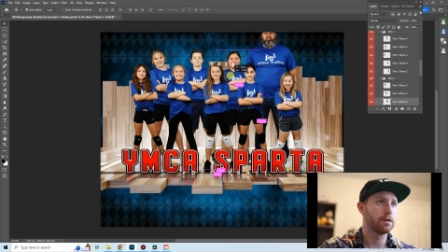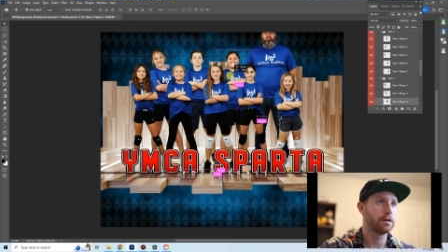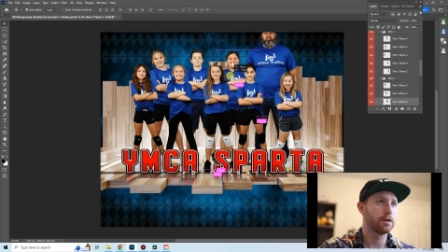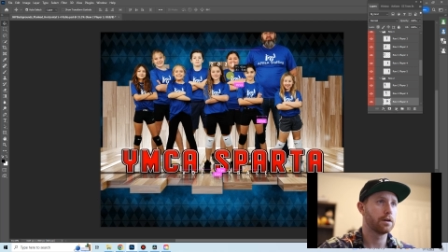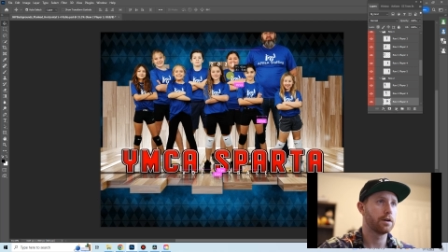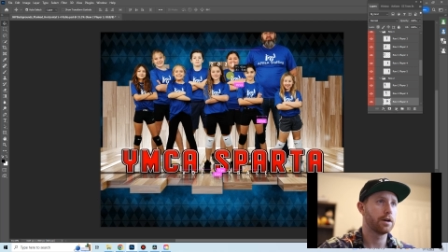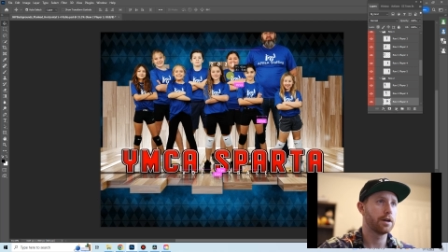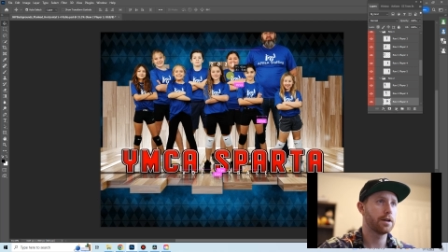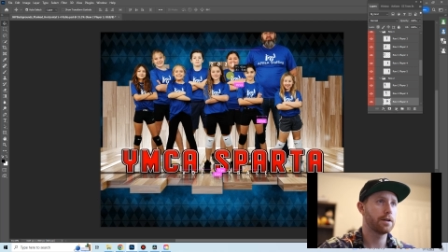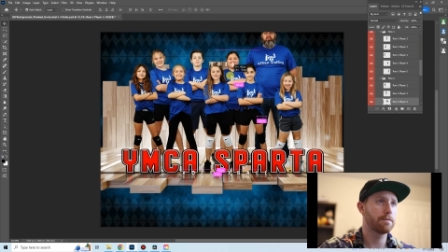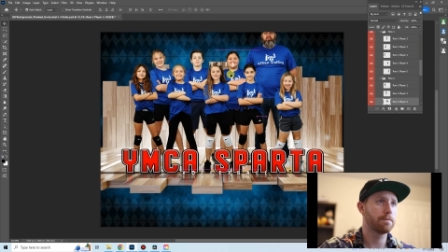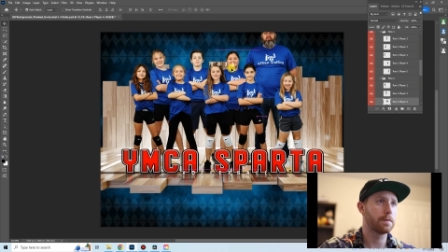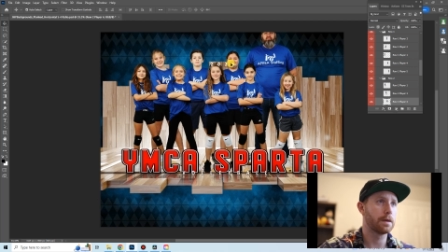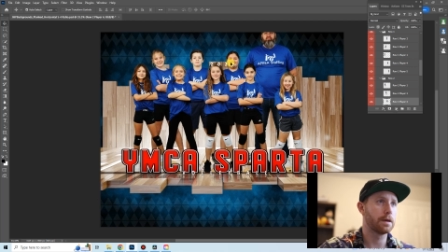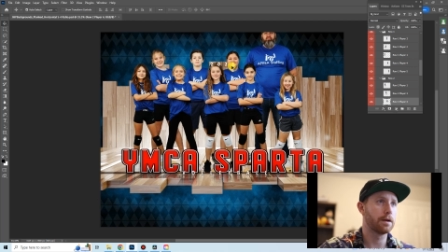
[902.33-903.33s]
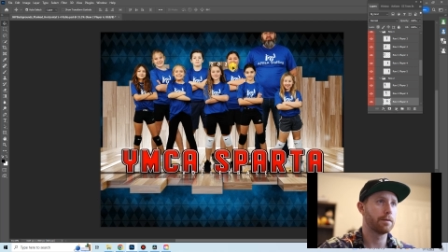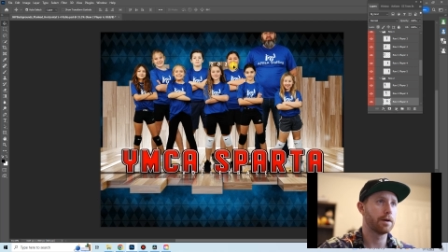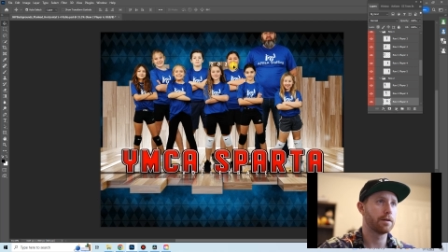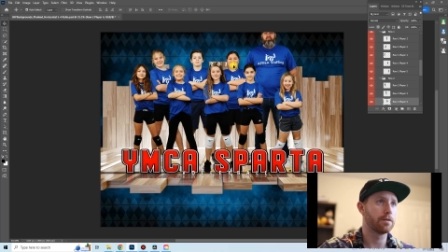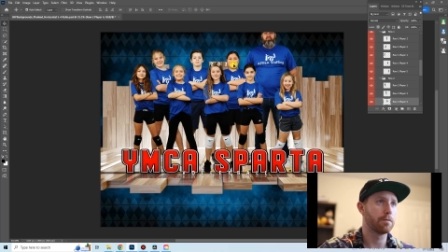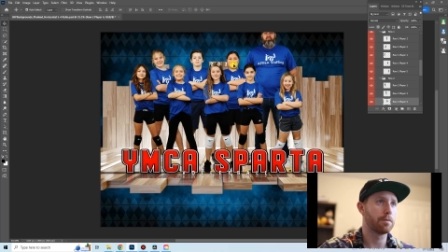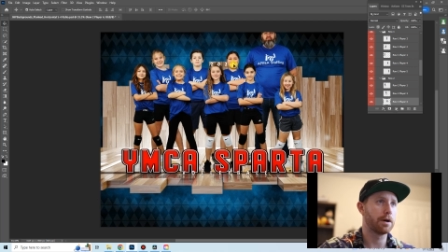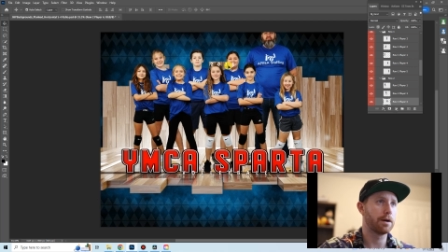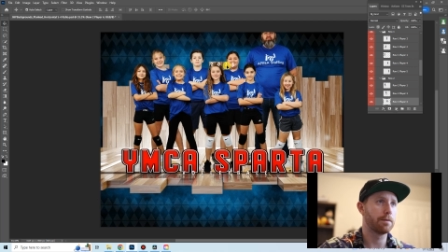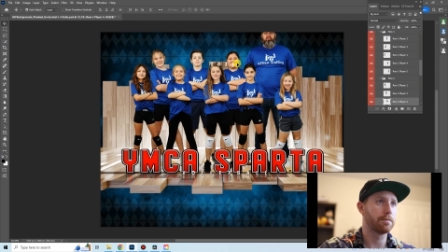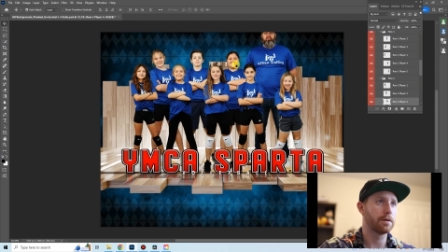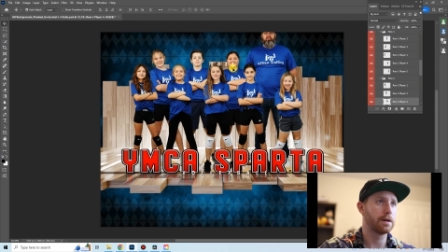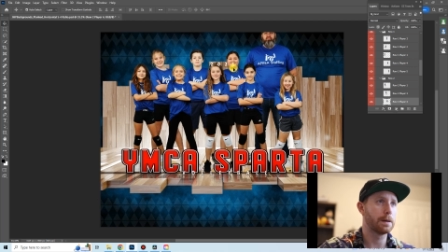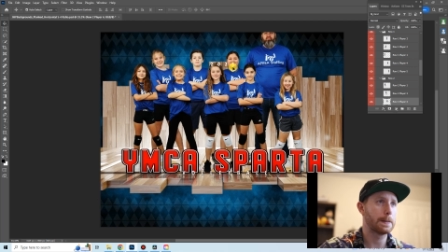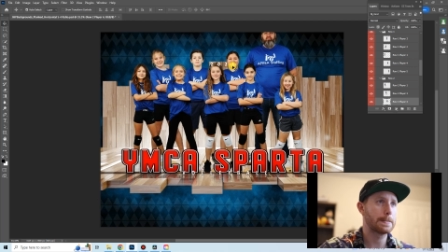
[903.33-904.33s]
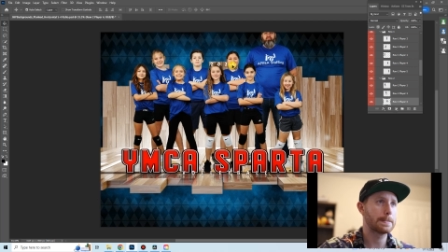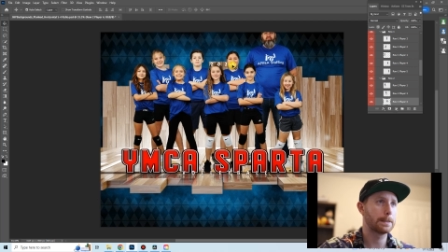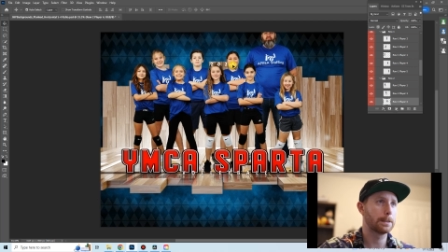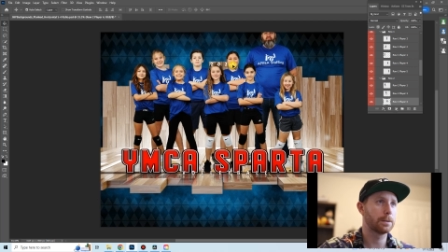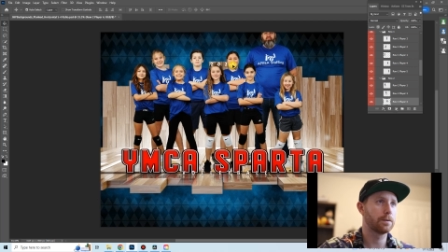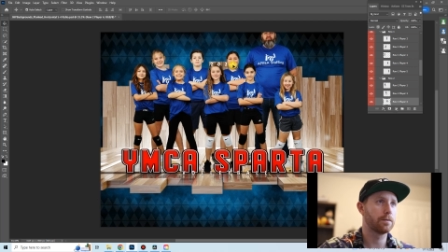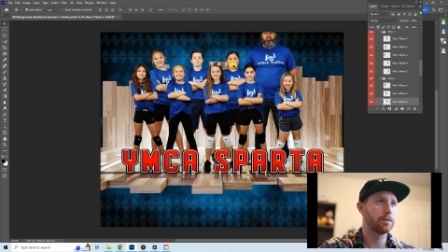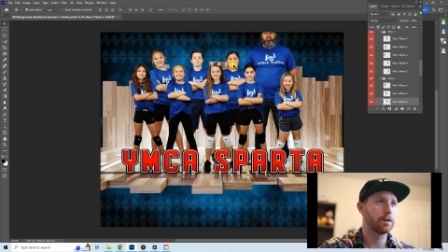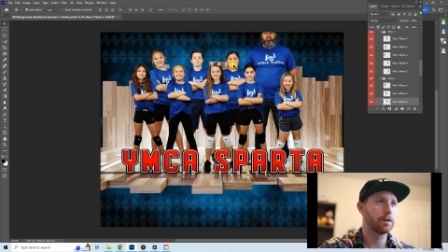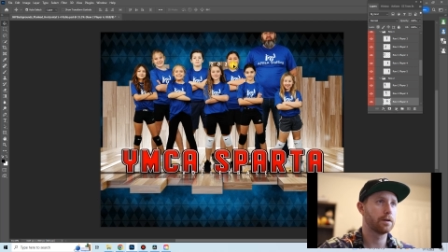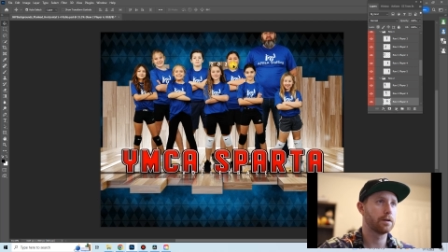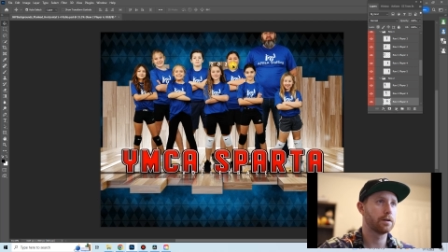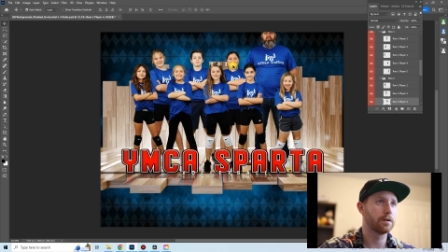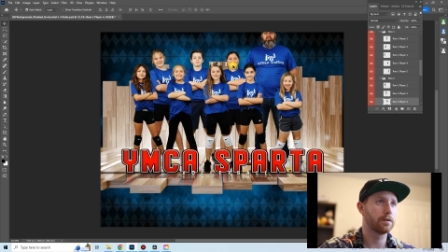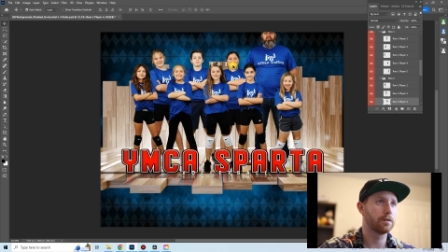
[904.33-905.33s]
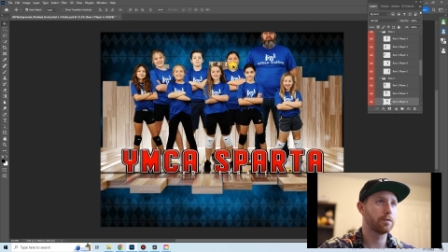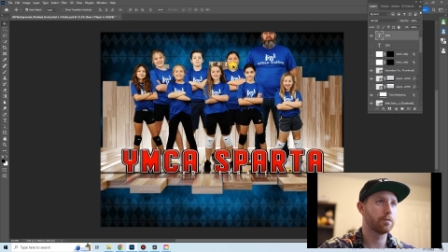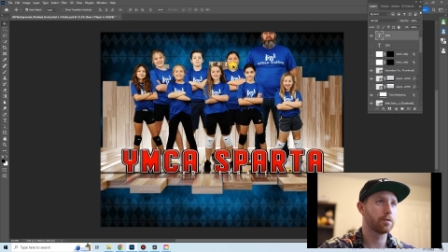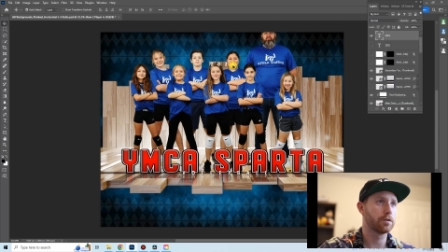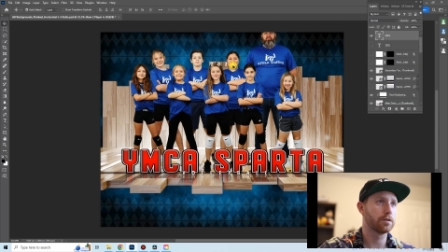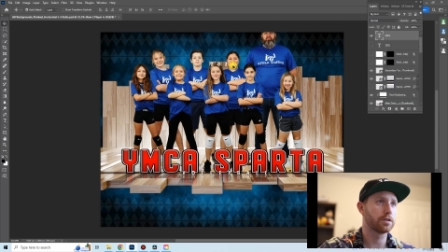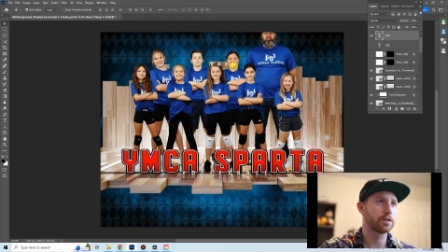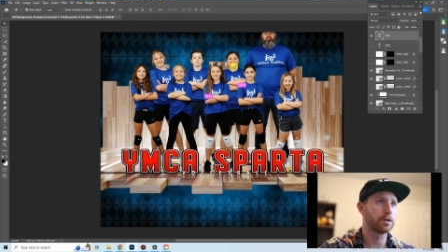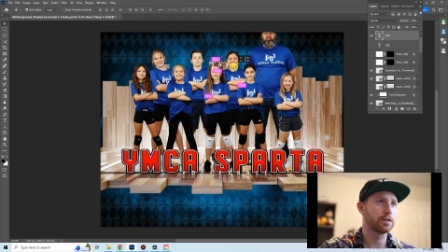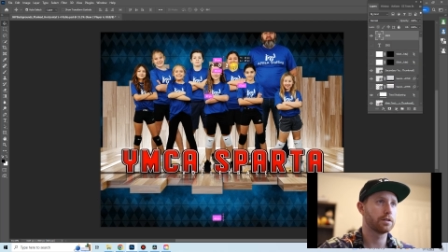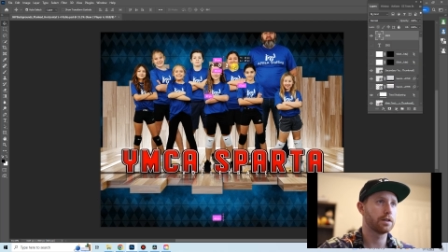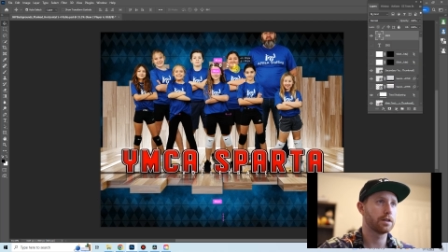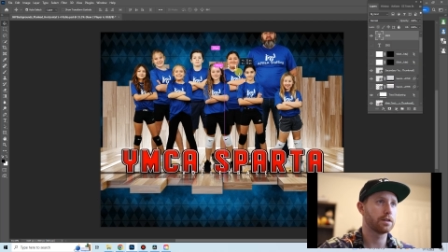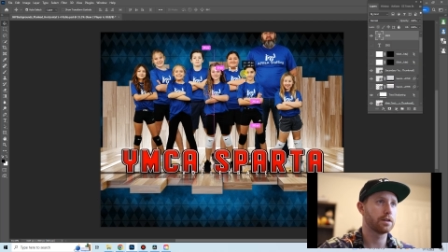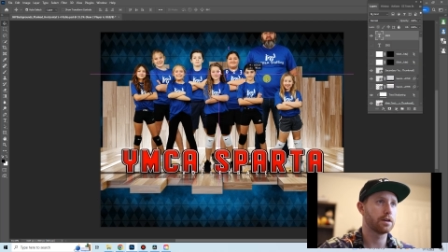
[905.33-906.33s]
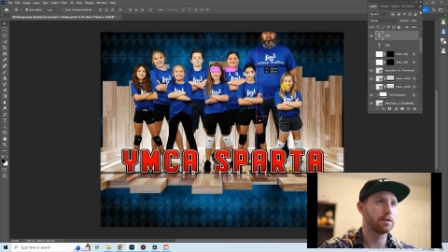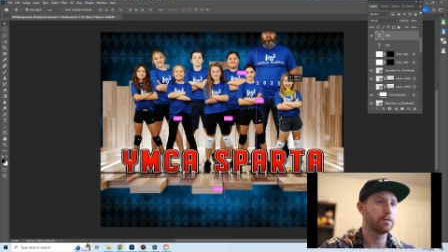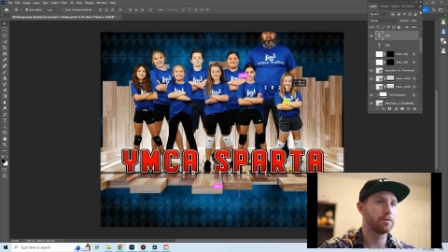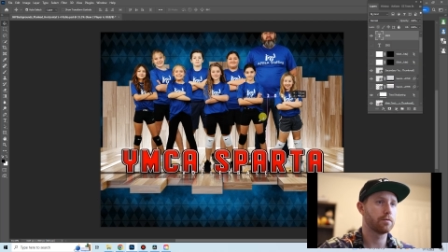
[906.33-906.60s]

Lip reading: All right, I'm gonna have to pop that. We're just gonna take that